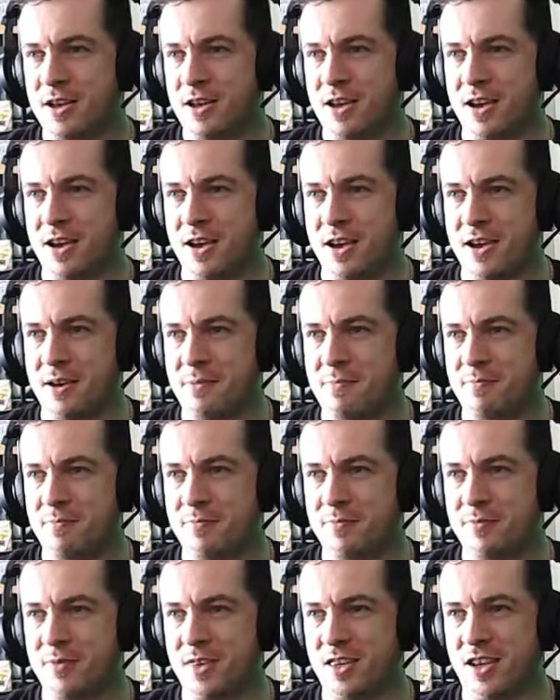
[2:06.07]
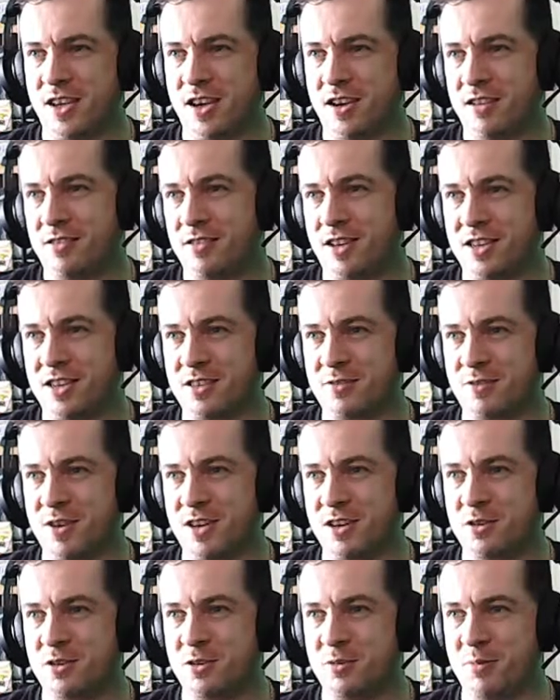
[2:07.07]
yeah,
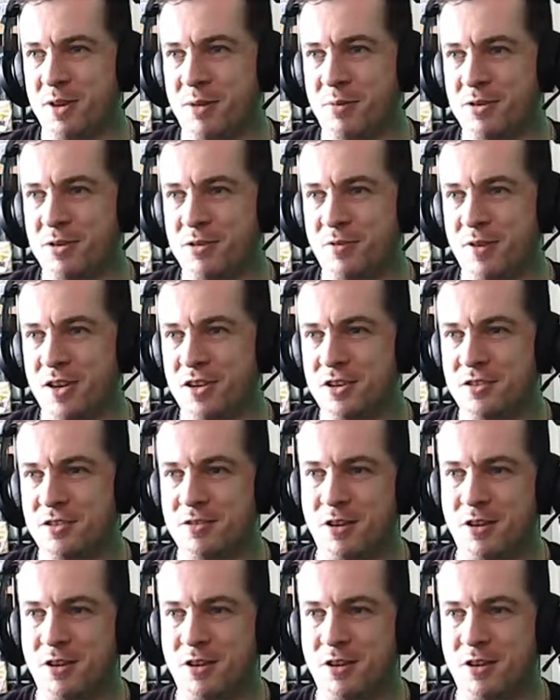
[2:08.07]
Castlevania 2 Belmont's Revenge,